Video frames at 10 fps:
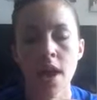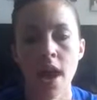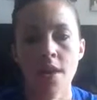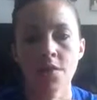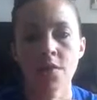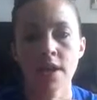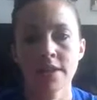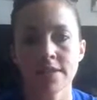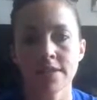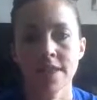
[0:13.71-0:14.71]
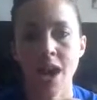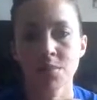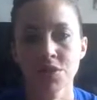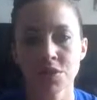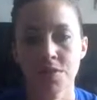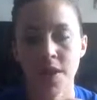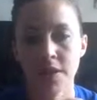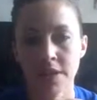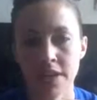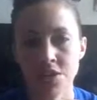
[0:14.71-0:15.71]
have already established a
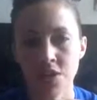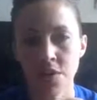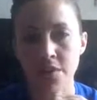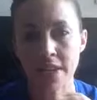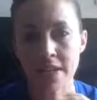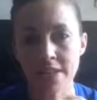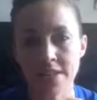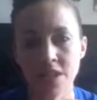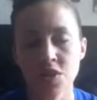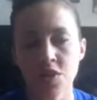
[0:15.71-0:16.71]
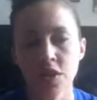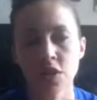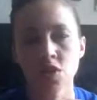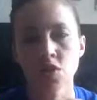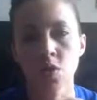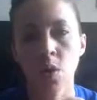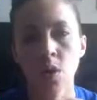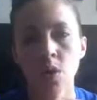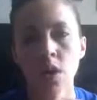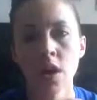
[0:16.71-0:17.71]
foundation of eccentric
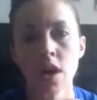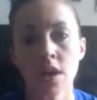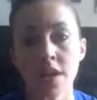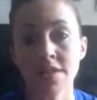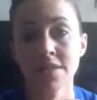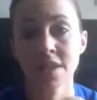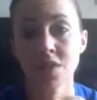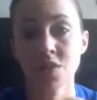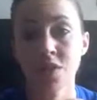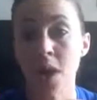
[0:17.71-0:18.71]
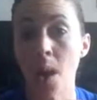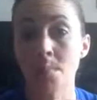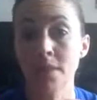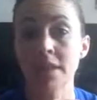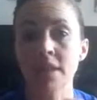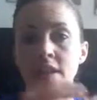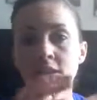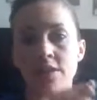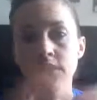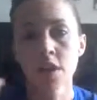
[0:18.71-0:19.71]
control, concentric
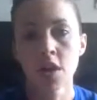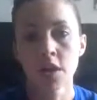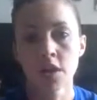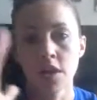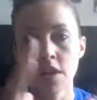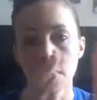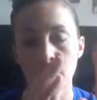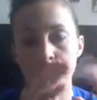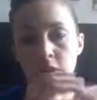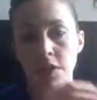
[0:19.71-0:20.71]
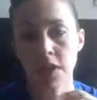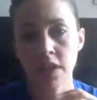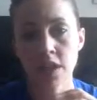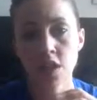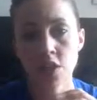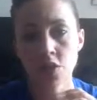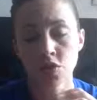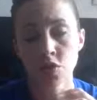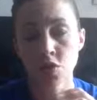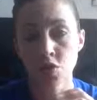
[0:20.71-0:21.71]
abilities, the ability
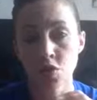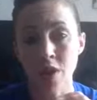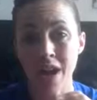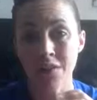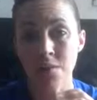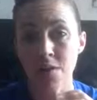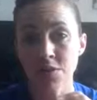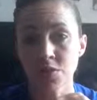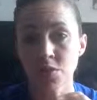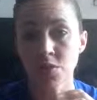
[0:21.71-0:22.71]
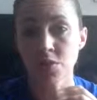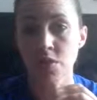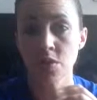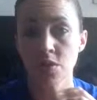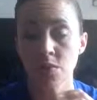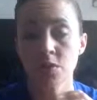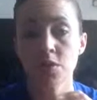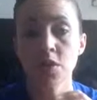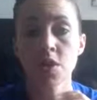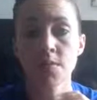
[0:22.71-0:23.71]
to contract the muscle, so
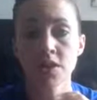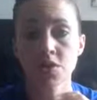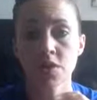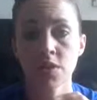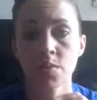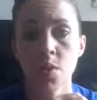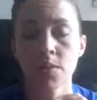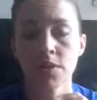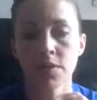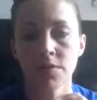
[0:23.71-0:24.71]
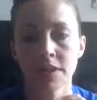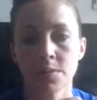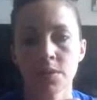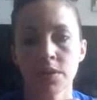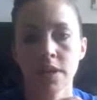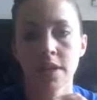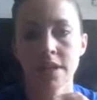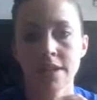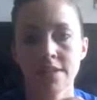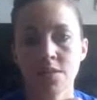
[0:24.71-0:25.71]
you know, to make sure that your mobility and flexibility
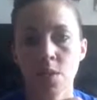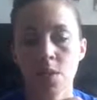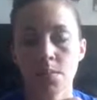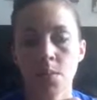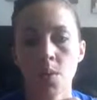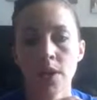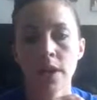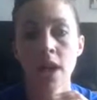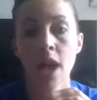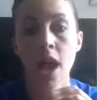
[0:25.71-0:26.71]
is on point,